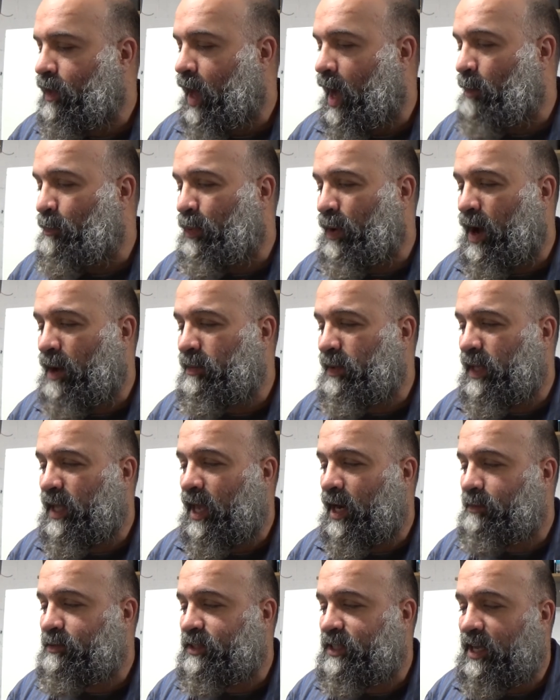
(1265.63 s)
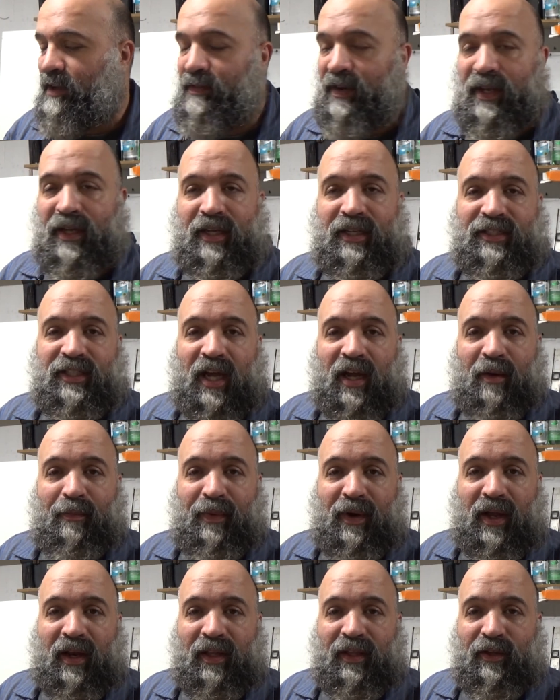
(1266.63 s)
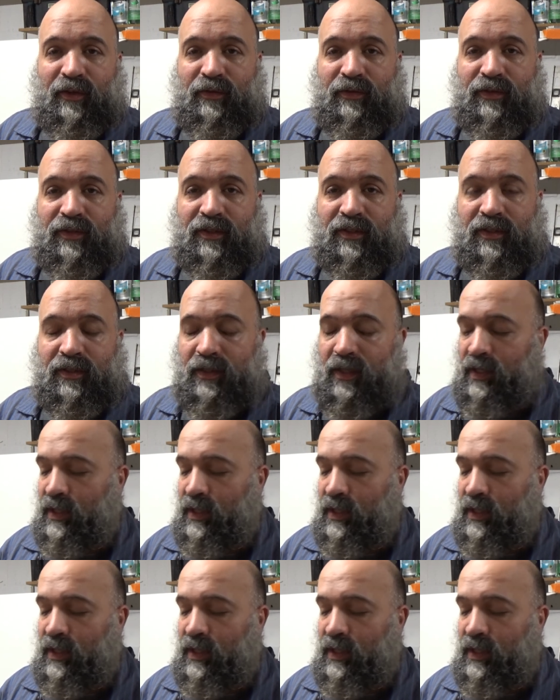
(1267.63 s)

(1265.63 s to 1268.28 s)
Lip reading: I'll probably end up saving it because I could probably use